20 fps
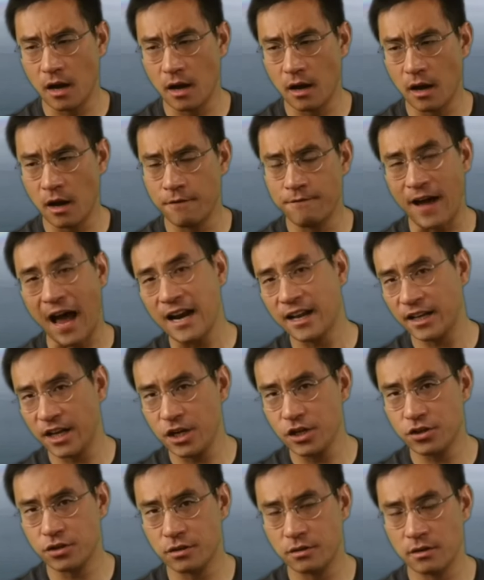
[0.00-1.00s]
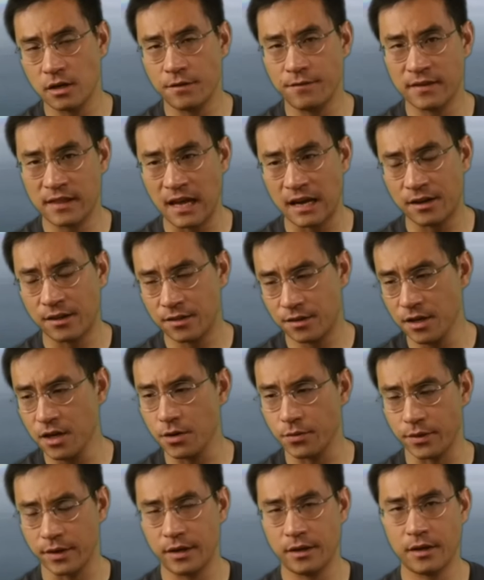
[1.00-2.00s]
validation of that
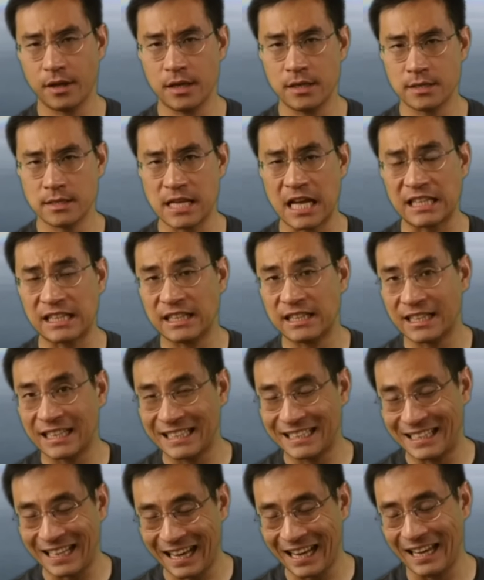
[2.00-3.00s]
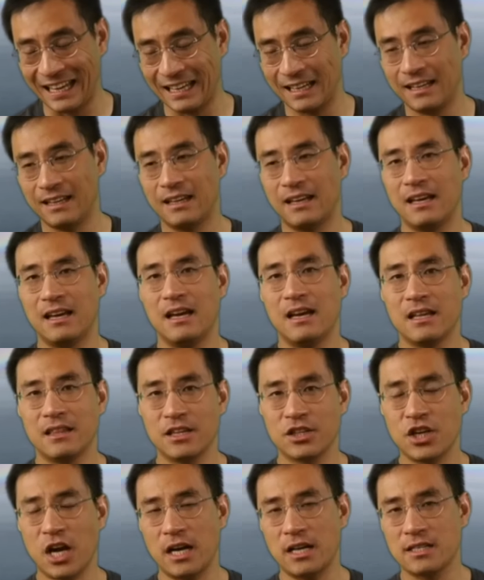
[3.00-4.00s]
theory is that today
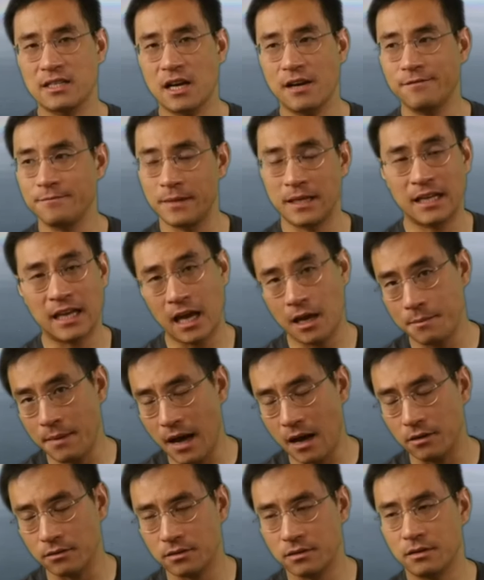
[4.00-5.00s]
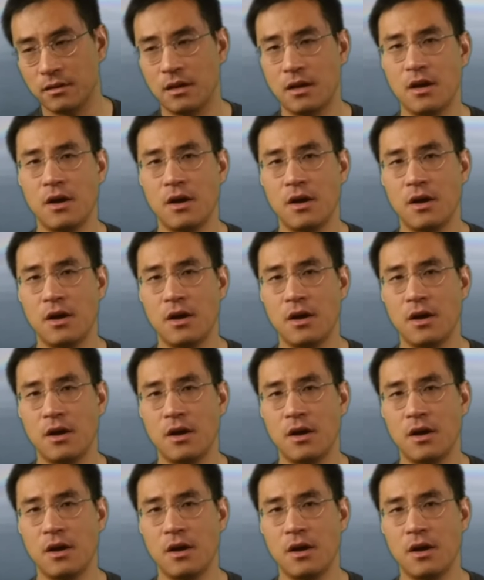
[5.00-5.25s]
the Chinese government came out